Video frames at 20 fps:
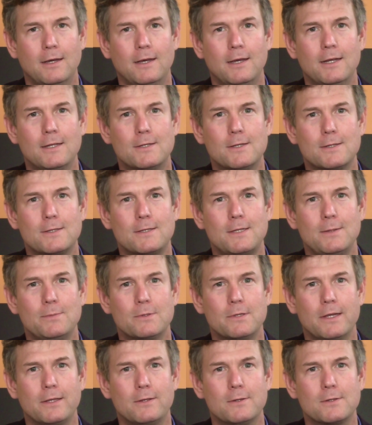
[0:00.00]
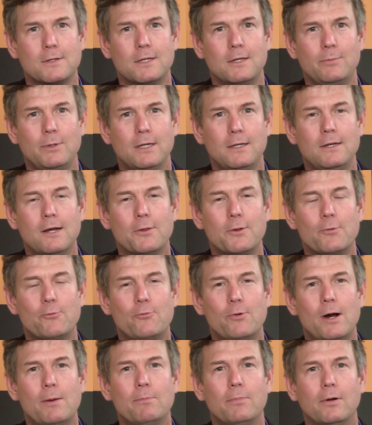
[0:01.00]
there's going to be another
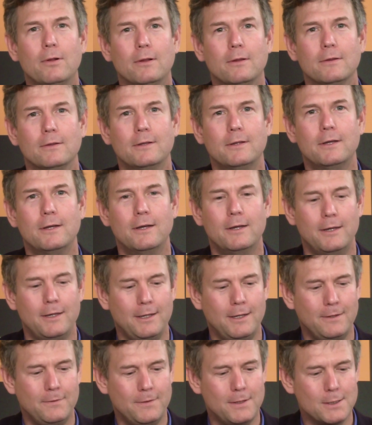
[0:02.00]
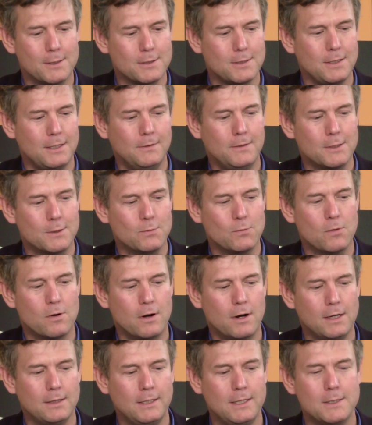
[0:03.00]
rumble in this
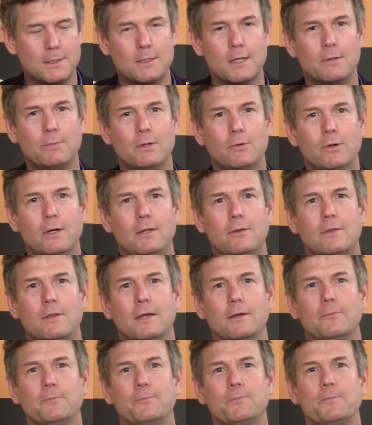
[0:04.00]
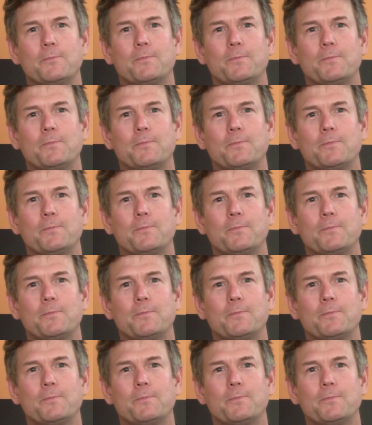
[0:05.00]
war. Eileen Sigmund, what do you think?